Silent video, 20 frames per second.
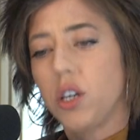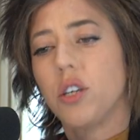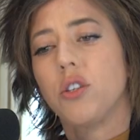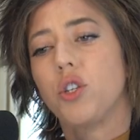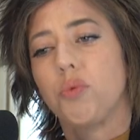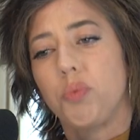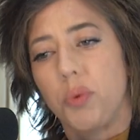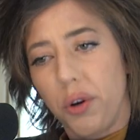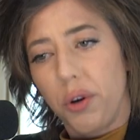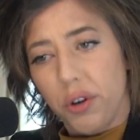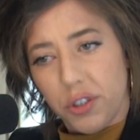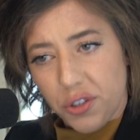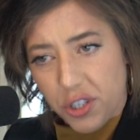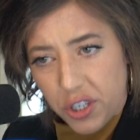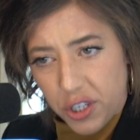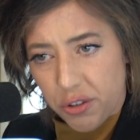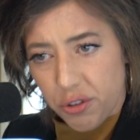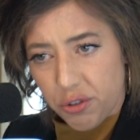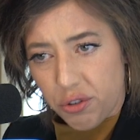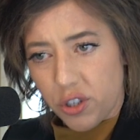a
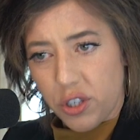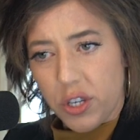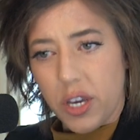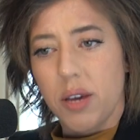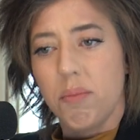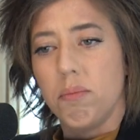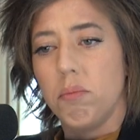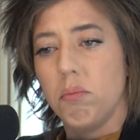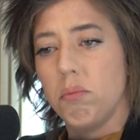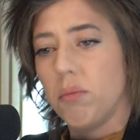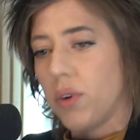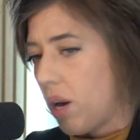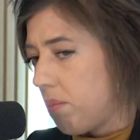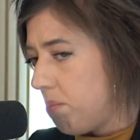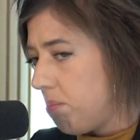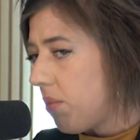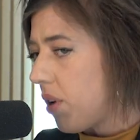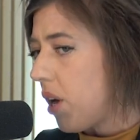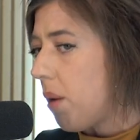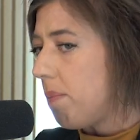conspiracy. This is a,
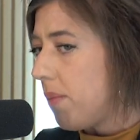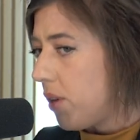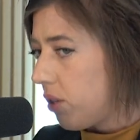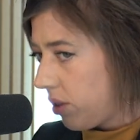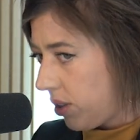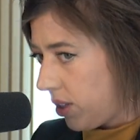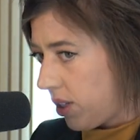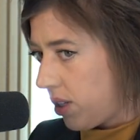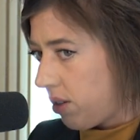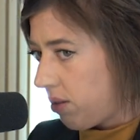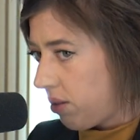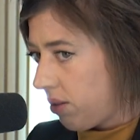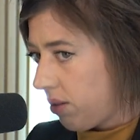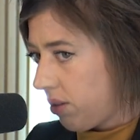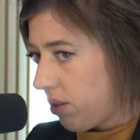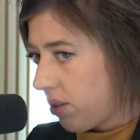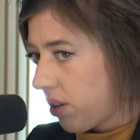a, a million,